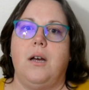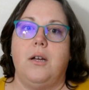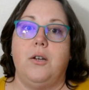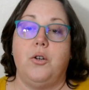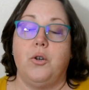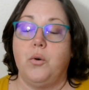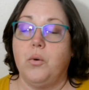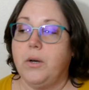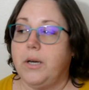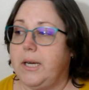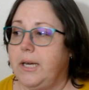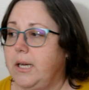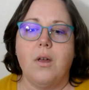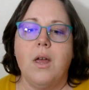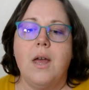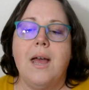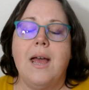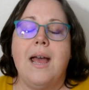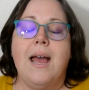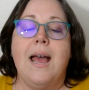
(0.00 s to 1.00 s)
degree,
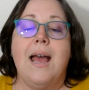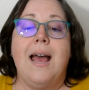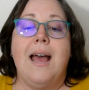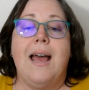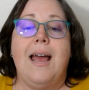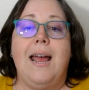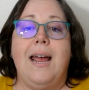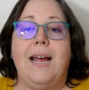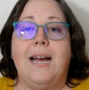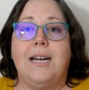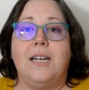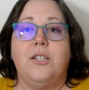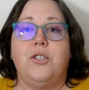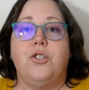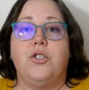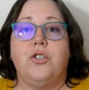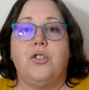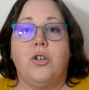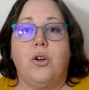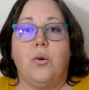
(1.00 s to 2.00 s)
and
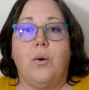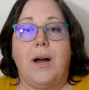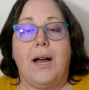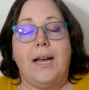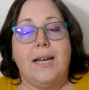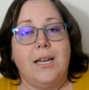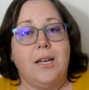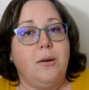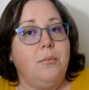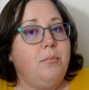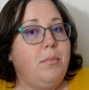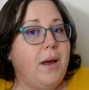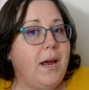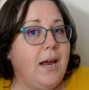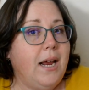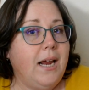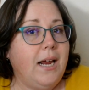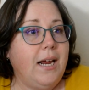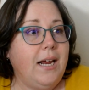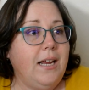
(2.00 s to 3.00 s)
so I can
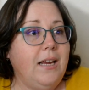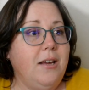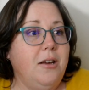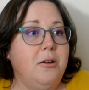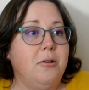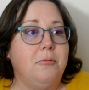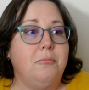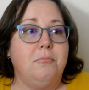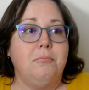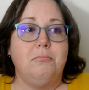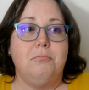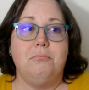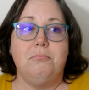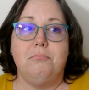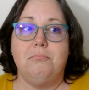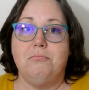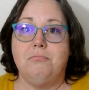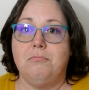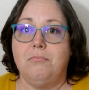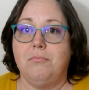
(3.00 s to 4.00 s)
pay
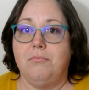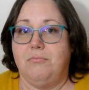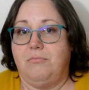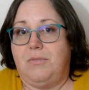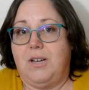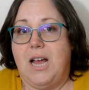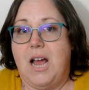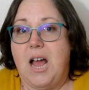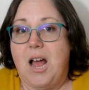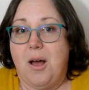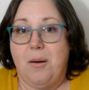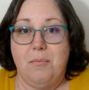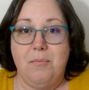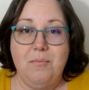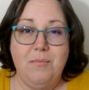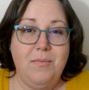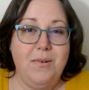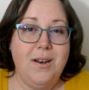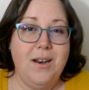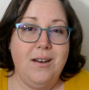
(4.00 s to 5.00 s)

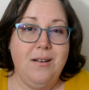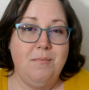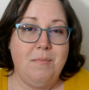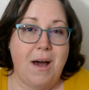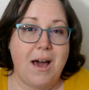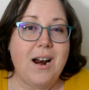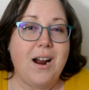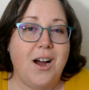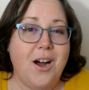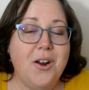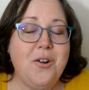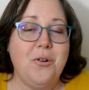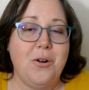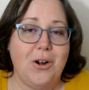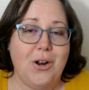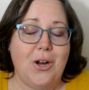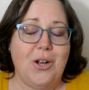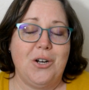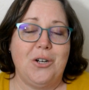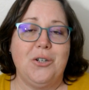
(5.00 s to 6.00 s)
about
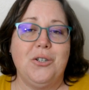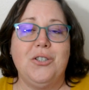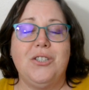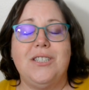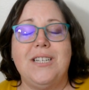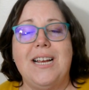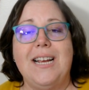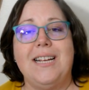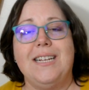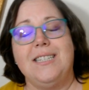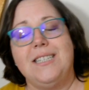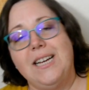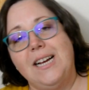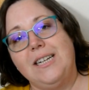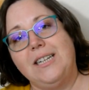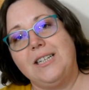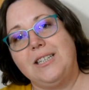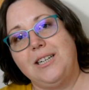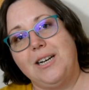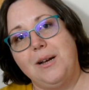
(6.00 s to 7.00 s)
$100 and
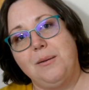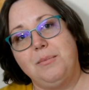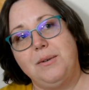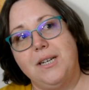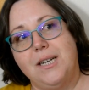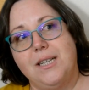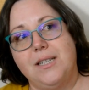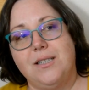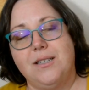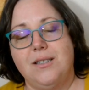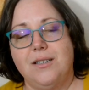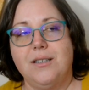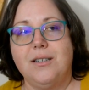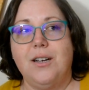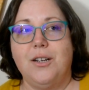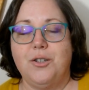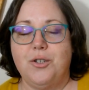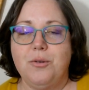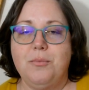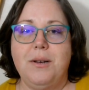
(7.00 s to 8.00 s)
take a CLEP test,
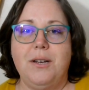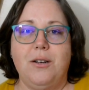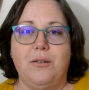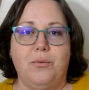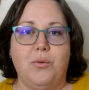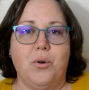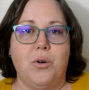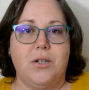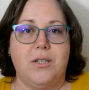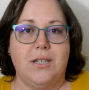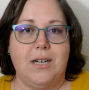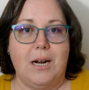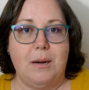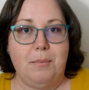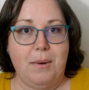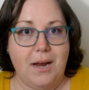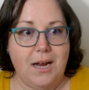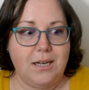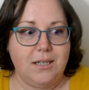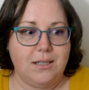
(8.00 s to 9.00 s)
assuming, of course, that I
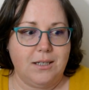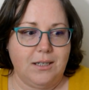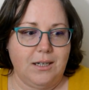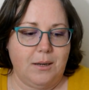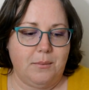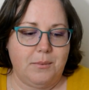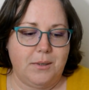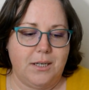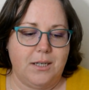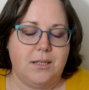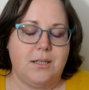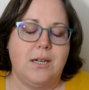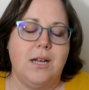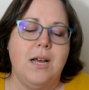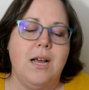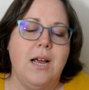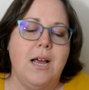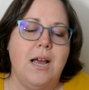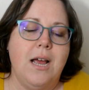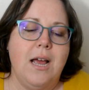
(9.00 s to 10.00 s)
pass the CLEP test.
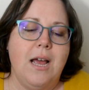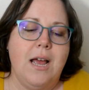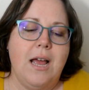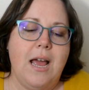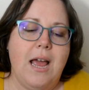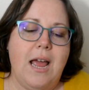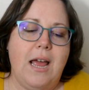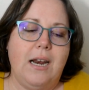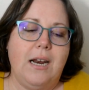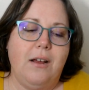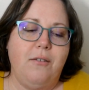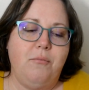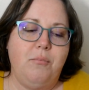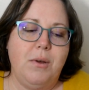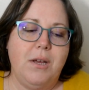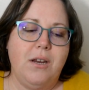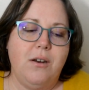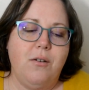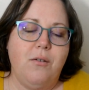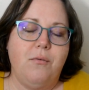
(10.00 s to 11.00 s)
And I've
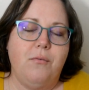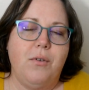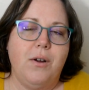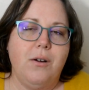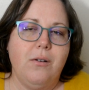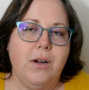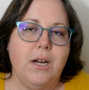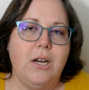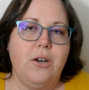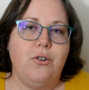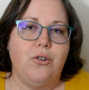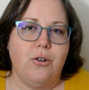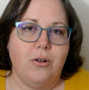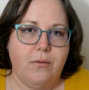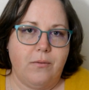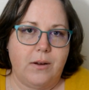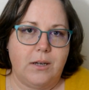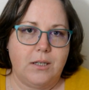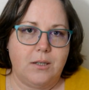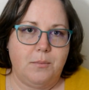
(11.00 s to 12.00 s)
been very
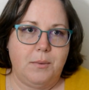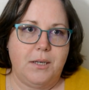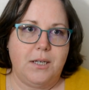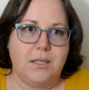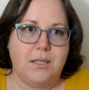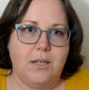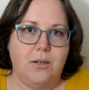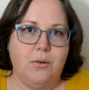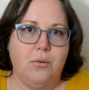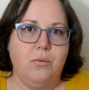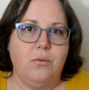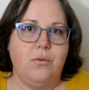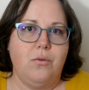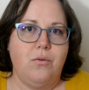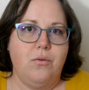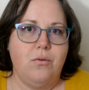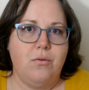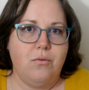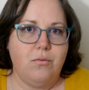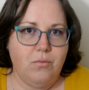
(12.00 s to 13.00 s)
nervous because I don't
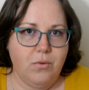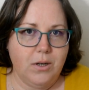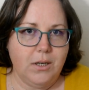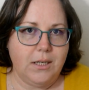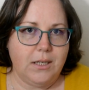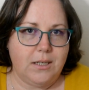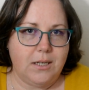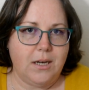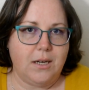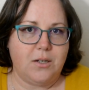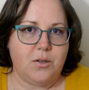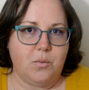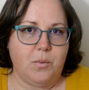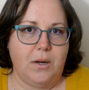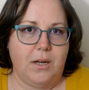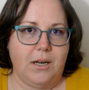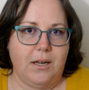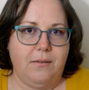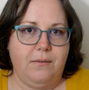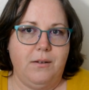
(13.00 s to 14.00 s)
really test
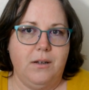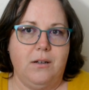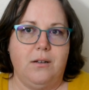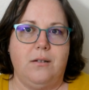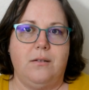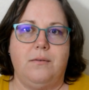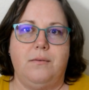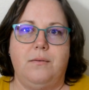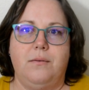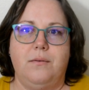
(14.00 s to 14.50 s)
well. I feel